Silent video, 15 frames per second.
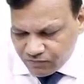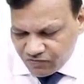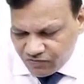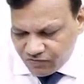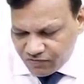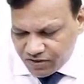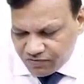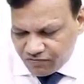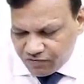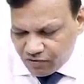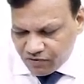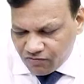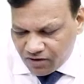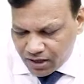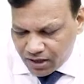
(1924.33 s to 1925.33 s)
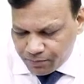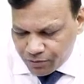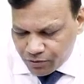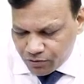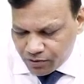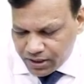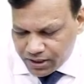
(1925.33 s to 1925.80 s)
V for
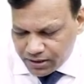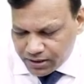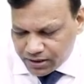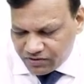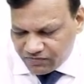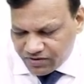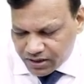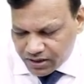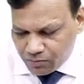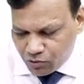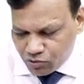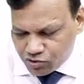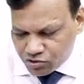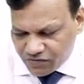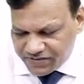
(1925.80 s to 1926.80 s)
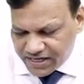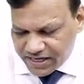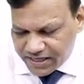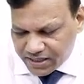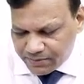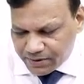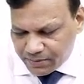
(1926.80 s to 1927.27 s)
valproate. In fact, most of the
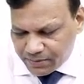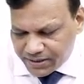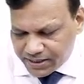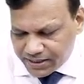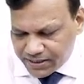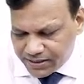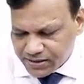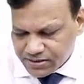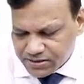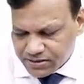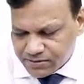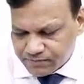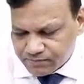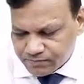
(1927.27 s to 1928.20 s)
anti-epileptic drugs.